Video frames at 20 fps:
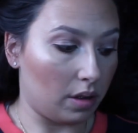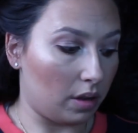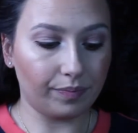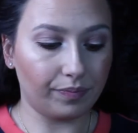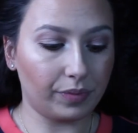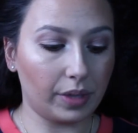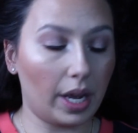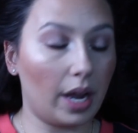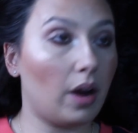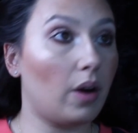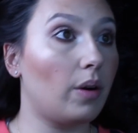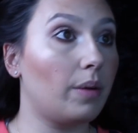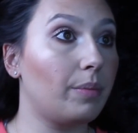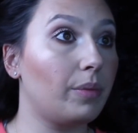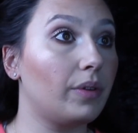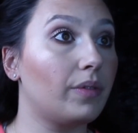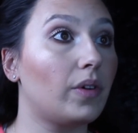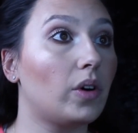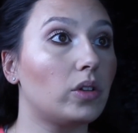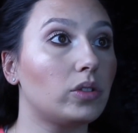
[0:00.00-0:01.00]
Now I'll
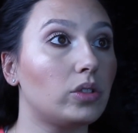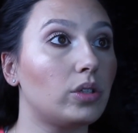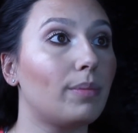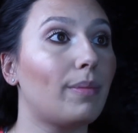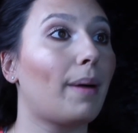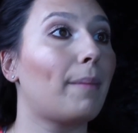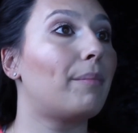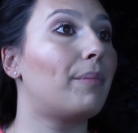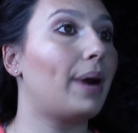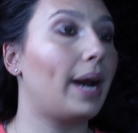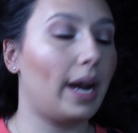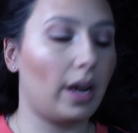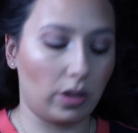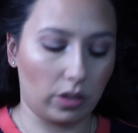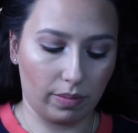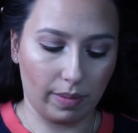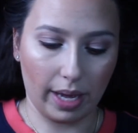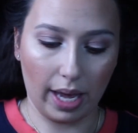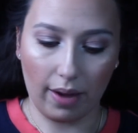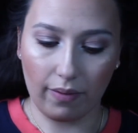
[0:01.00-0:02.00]
move on to my
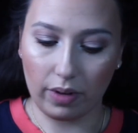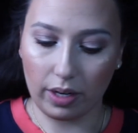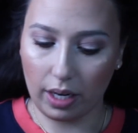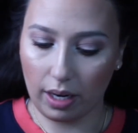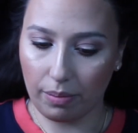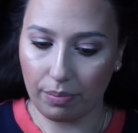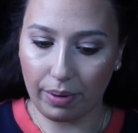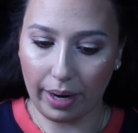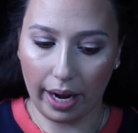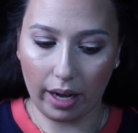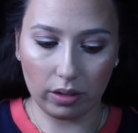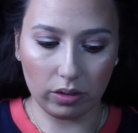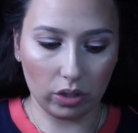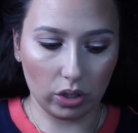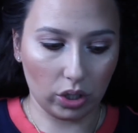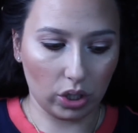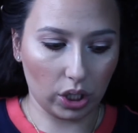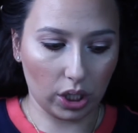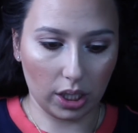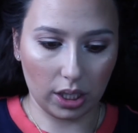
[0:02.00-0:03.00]
brows. My everyday brows
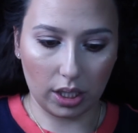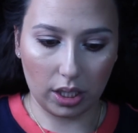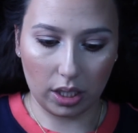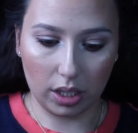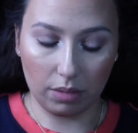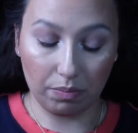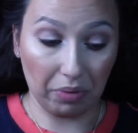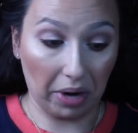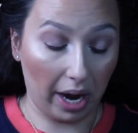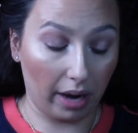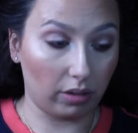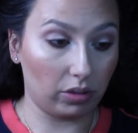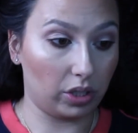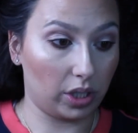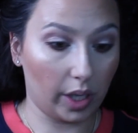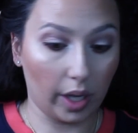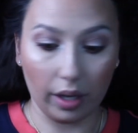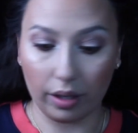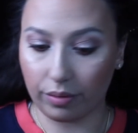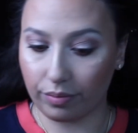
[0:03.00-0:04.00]
are just brow
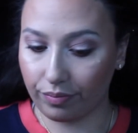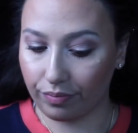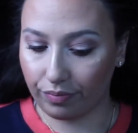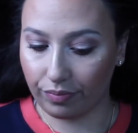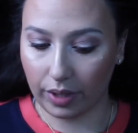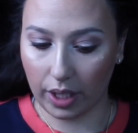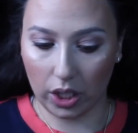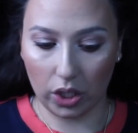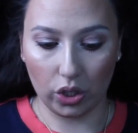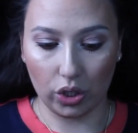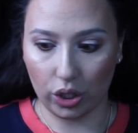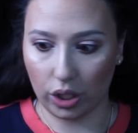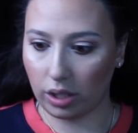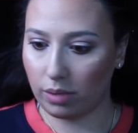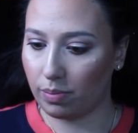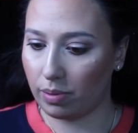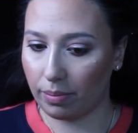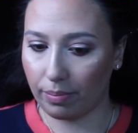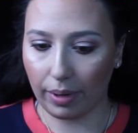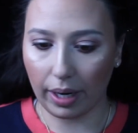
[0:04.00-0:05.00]
gel. I
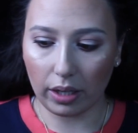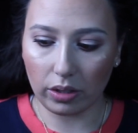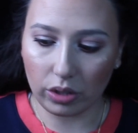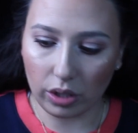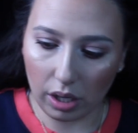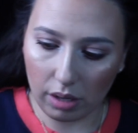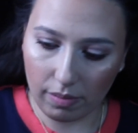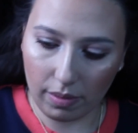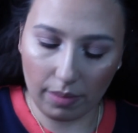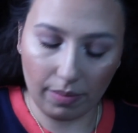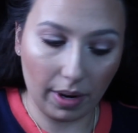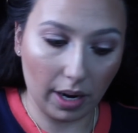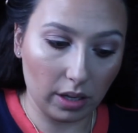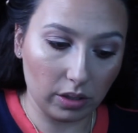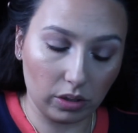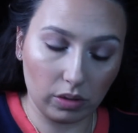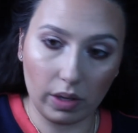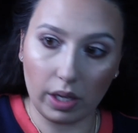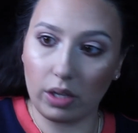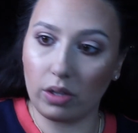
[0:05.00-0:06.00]
just put brow gel in my
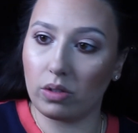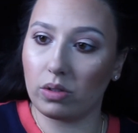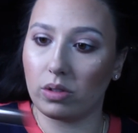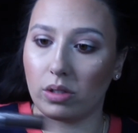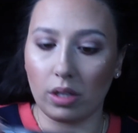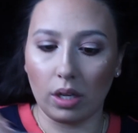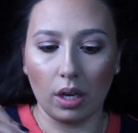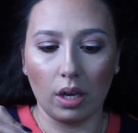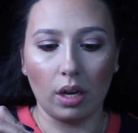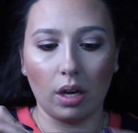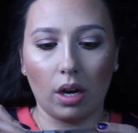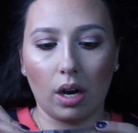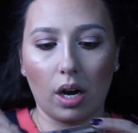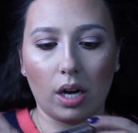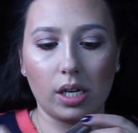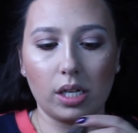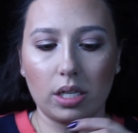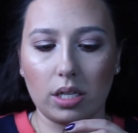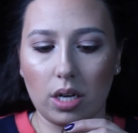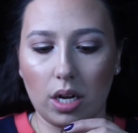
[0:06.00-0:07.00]
brows. So I use
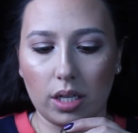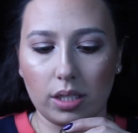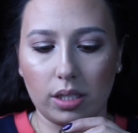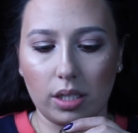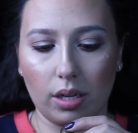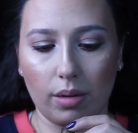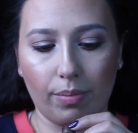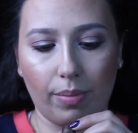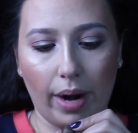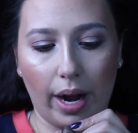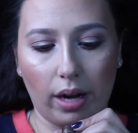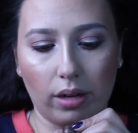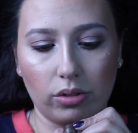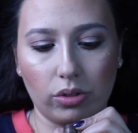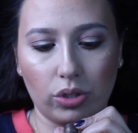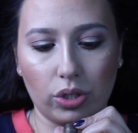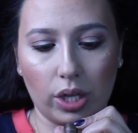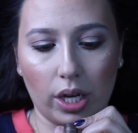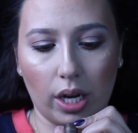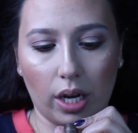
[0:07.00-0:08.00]
Anastasia Brow
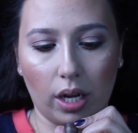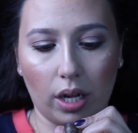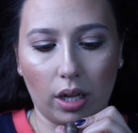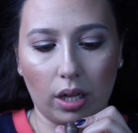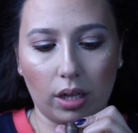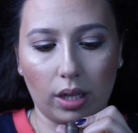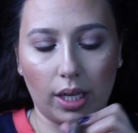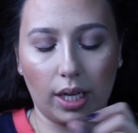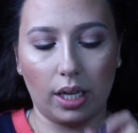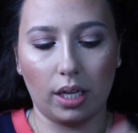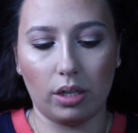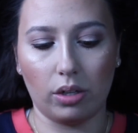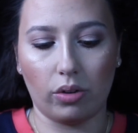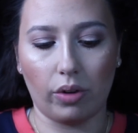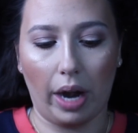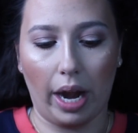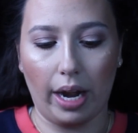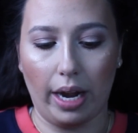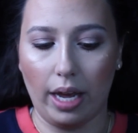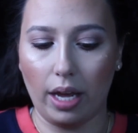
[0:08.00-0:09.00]
Gel in
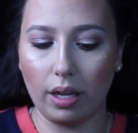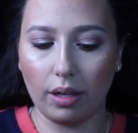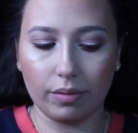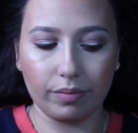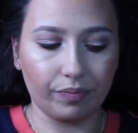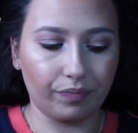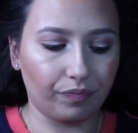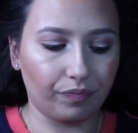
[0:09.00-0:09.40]
Granite.